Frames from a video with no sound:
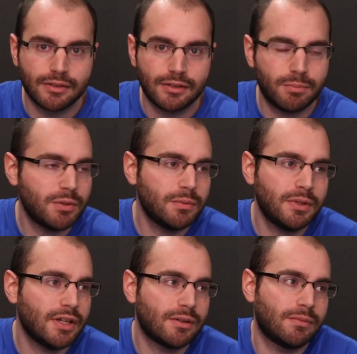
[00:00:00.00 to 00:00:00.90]
The people be
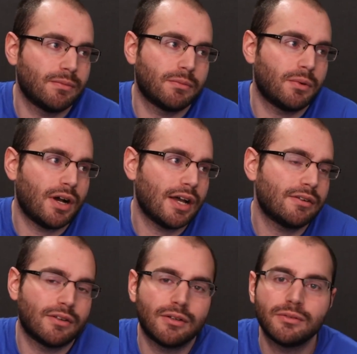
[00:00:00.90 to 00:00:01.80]
like, well, I
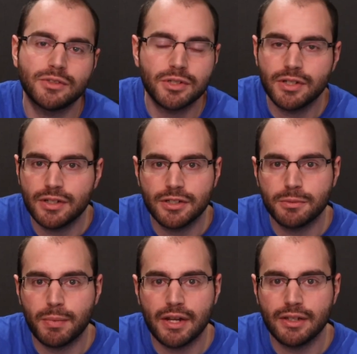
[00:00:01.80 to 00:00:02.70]
don't know, shouldn't he have
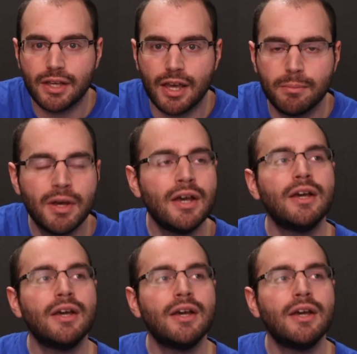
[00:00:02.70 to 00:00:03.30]
just been in the game?